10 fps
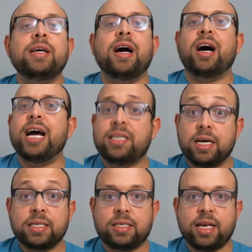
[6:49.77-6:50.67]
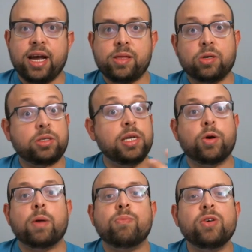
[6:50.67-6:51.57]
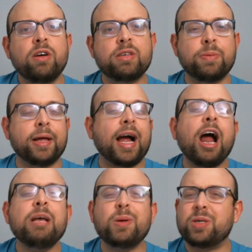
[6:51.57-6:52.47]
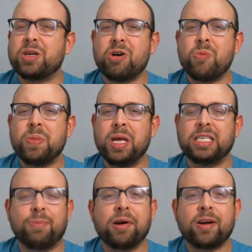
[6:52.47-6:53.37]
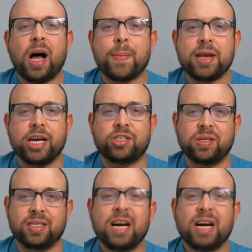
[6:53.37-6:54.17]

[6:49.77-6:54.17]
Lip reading: it does say there's secret moves, but like, how are you supposed to know these button combinations?